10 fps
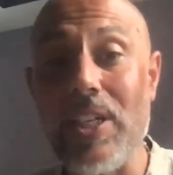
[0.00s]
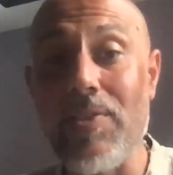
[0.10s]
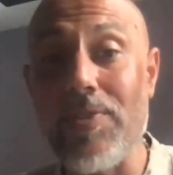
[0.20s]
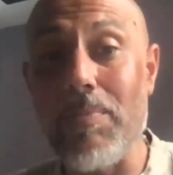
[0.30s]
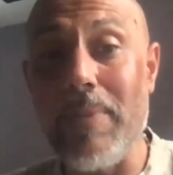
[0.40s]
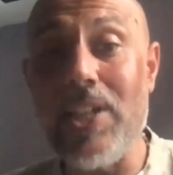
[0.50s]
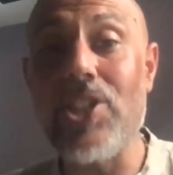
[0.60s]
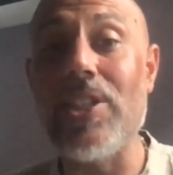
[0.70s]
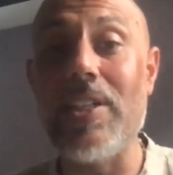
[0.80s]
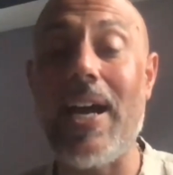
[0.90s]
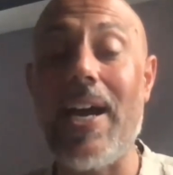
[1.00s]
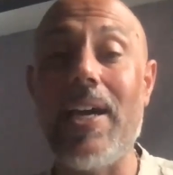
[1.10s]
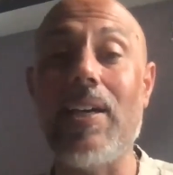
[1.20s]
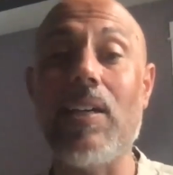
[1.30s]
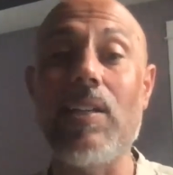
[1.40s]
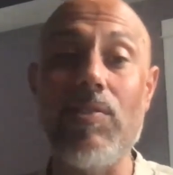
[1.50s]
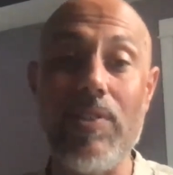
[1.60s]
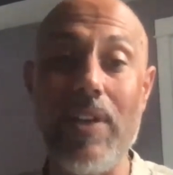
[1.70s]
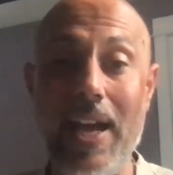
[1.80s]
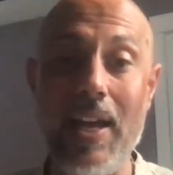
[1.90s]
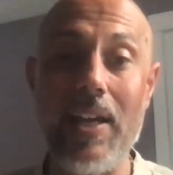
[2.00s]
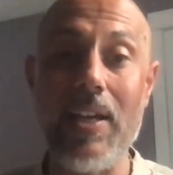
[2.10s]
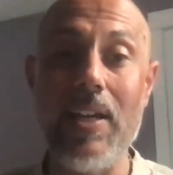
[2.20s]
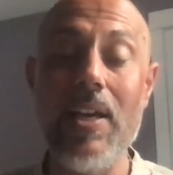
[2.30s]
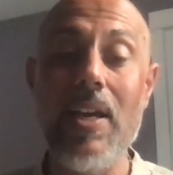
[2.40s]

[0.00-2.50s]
information I convey,